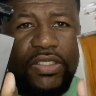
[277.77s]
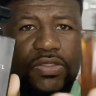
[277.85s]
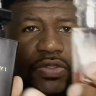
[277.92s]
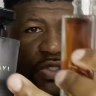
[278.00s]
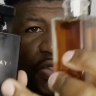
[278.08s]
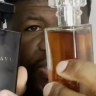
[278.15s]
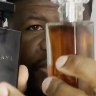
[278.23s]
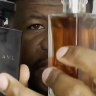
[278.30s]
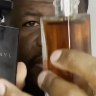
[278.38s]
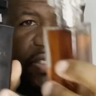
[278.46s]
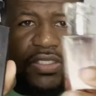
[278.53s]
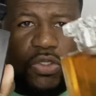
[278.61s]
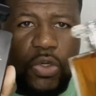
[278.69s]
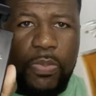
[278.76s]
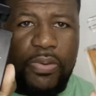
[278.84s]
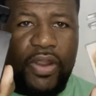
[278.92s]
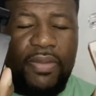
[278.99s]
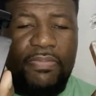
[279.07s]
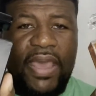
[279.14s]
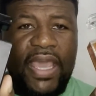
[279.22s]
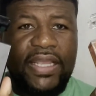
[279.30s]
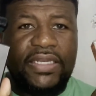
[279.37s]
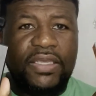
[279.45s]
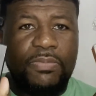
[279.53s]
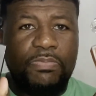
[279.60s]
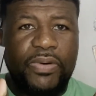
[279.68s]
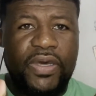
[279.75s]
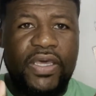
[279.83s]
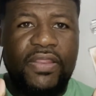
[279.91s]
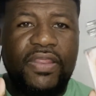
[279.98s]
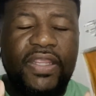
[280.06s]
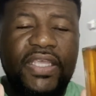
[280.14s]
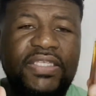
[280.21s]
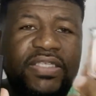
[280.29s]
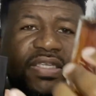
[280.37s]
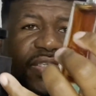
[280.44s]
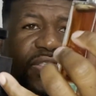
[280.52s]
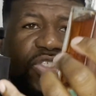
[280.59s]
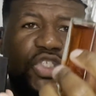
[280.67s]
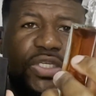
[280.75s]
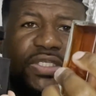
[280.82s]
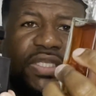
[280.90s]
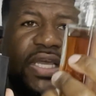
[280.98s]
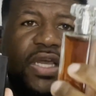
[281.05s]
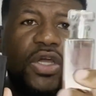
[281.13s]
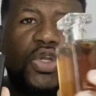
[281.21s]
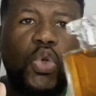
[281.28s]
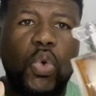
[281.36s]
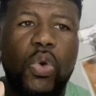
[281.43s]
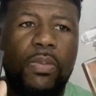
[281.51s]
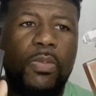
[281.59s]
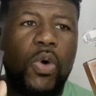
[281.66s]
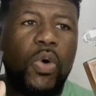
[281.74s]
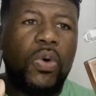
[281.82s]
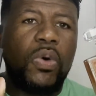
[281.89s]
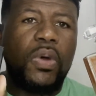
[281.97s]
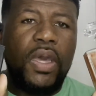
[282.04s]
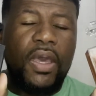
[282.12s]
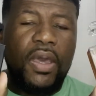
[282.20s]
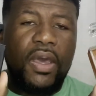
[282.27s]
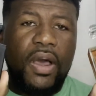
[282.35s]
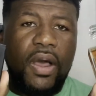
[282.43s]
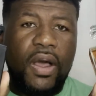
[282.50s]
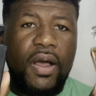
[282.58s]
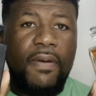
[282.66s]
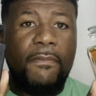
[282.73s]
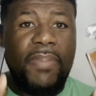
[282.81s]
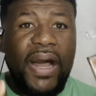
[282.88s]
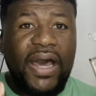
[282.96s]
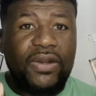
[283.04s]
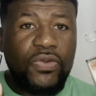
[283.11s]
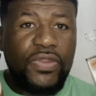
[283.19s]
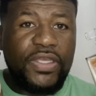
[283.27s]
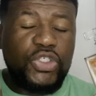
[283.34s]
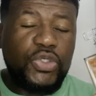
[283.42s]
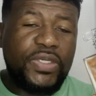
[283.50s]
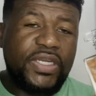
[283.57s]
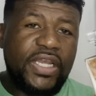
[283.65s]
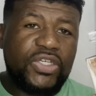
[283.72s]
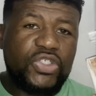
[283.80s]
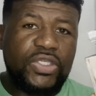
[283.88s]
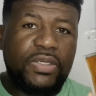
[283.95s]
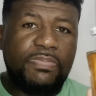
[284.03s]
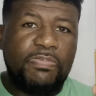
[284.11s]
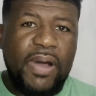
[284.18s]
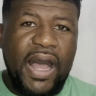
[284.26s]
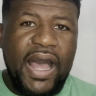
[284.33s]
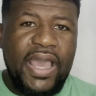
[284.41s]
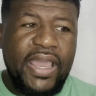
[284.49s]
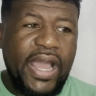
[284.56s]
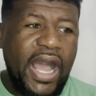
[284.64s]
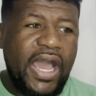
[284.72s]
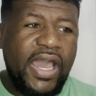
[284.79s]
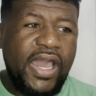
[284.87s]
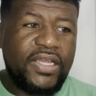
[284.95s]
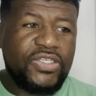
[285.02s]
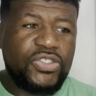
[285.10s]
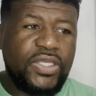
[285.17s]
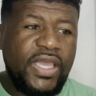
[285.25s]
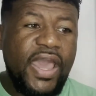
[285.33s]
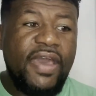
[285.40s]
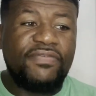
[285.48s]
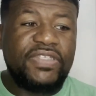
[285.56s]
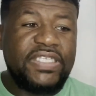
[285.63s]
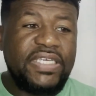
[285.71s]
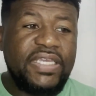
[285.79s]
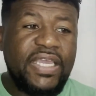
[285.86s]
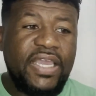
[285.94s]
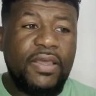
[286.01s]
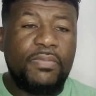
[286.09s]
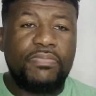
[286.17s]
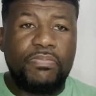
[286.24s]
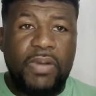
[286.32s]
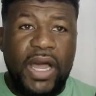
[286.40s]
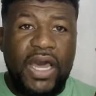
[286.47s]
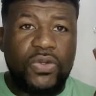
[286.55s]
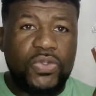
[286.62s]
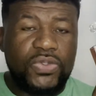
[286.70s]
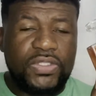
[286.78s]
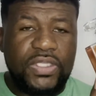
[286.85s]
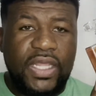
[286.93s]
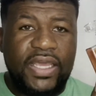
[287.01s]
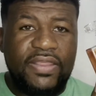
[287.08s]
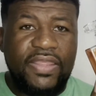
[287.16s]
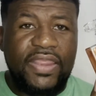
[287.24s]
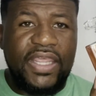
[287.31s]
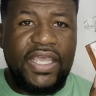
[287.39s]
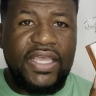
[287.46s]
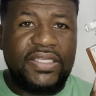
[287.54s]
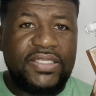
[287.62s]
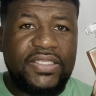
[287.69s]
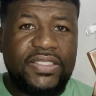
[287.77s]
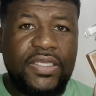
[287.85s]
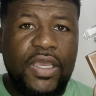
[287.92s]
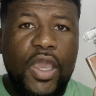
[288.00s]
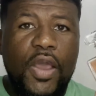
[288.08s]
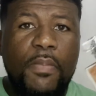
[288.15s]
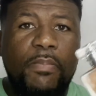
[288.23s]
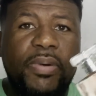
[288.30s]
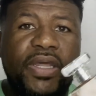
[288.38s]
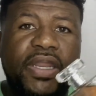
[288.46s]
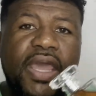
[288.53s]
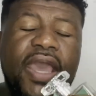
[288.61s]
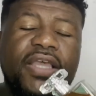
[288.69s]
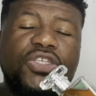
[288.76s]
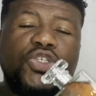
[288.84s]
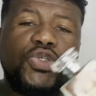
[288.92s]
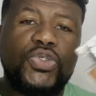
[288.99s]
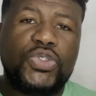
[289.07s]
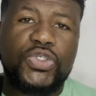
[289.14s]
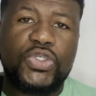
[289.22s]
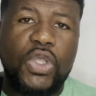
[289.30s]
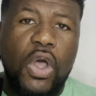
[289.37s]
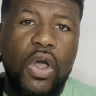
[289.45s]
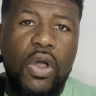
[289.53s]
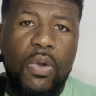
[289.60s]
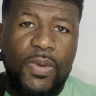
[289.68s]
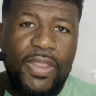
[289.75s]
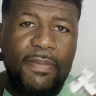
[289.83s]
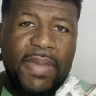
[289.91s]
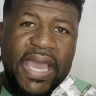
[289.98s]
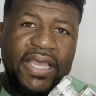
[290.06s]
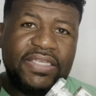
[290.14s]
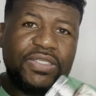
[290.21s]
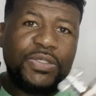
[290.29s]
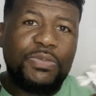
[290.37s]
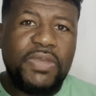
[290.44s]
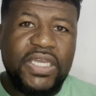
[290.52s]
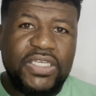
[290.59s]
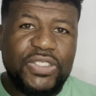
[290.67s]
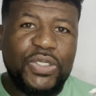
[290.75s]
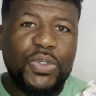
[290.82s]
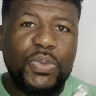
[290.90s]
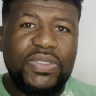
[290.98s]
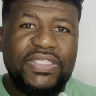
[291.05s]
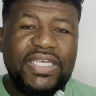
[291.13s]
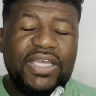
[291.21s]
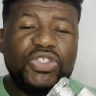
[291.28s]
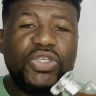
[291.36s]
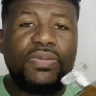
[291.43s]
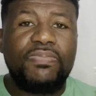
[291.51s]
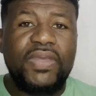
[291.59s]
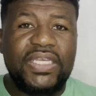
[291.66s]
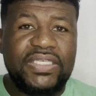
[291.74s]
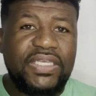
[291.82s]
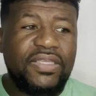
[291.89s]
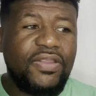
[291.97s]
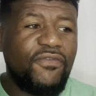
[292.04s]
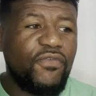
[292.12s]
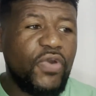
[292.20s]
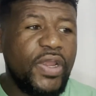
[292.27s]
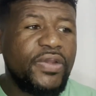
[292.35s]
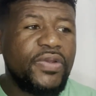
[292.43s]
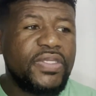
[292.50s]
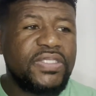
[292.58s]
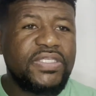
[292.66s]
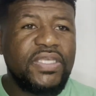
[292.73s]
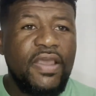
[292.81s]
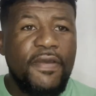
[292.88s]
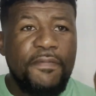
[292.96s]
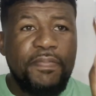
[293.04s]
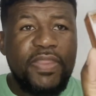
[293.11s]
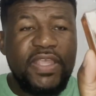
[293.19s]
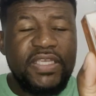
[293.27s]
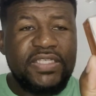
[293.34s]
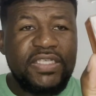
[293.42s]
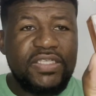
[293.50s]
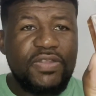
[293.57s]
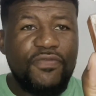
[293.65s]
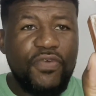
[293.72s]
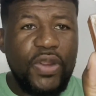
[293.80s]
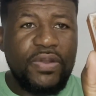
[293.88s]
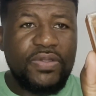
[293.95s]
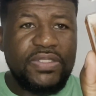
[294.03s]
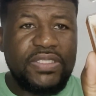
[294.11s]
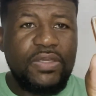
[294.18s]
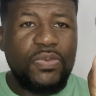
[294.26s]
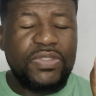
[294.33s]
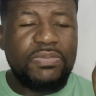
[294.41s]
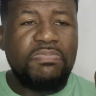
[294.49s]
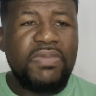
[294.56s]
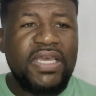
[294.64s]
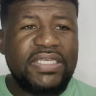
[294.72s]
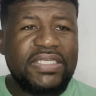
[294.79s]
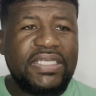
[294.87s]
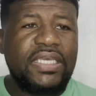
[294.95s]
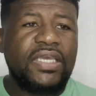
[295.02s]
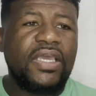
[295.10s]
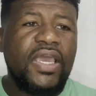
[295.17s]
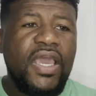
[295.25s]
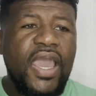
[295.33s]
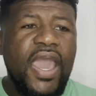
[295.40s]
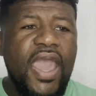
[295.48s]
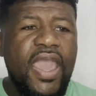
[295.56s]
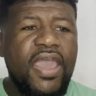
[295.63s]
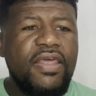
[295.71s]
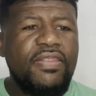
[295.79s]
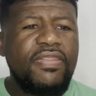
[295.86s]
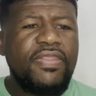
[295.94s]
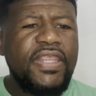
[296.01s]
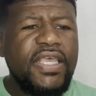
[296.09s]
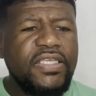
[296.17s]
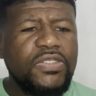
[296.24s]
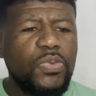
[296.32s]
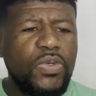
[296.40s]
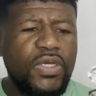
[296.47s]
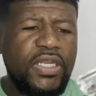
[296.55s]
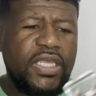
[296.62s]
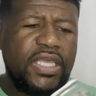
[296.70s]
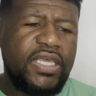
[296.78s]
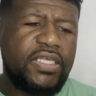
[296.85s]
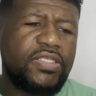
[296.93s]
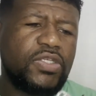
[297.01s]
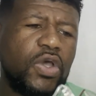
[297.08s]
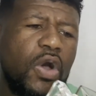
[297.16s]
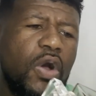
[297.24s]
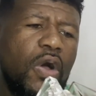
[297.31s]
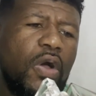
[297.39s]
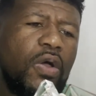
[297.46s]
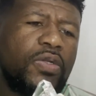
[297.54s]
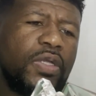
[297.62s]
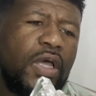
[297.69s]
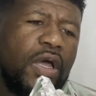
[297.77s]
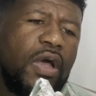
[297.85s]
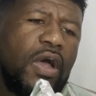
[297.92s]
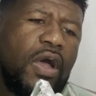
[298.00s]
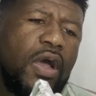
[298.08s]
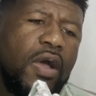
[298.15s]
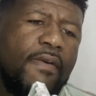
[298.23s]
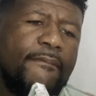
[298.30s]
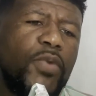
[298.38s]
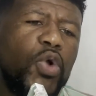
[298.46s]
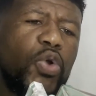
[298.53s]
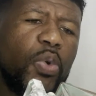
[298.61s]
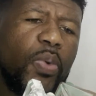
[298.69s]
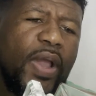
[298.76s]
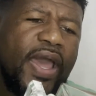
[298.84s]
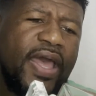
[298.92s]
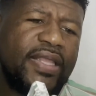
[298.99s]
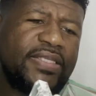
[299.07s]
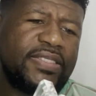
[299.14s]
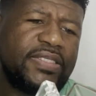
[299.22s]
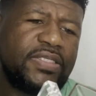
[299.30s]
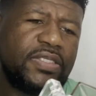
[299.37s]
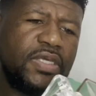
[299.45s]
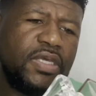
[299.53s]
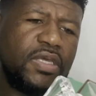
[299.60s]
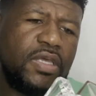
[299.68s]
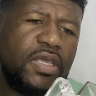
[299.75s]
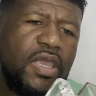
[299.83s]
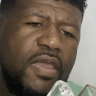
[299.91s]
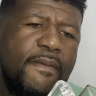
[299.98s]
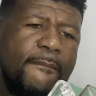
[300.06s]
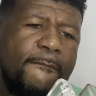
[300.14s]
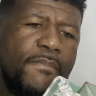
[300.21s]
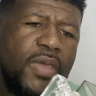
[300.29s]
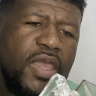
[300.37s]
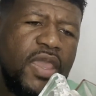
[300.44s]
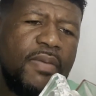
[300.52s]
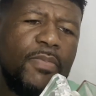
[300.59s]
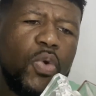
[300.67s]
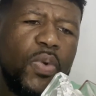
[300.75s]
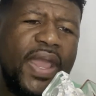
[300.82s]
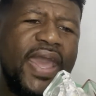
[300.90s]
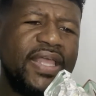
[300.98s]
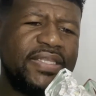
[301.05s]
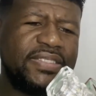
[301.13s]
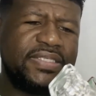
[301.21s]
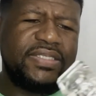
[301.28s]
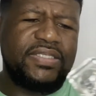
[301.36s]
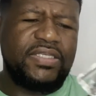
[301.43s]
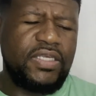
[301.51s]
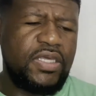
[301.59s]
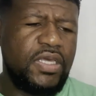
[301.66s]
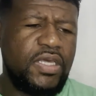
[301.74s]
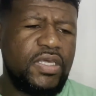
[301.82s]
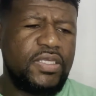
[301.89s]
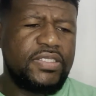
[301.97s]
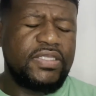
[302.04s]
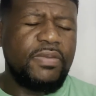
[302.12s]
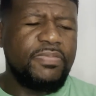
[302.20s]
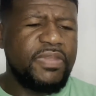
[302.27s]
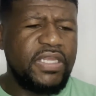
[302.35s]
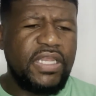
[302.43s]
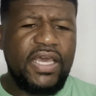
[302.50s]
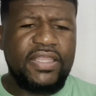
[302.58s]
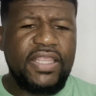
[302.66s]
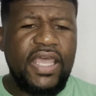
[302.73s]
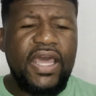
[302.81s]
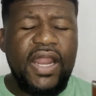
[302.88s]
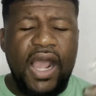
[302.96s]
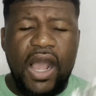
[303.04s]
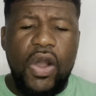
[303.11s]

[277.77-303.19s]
So as you see, it's a little print magnet, but this is just like a normal bottle that you can actually buy. I actually have decant bottles like this. But as you saw when the master mixer was actually mixing the fragrance, this is the fragrance he was mixing. And this one is called Mukhalat Emarati, something like that.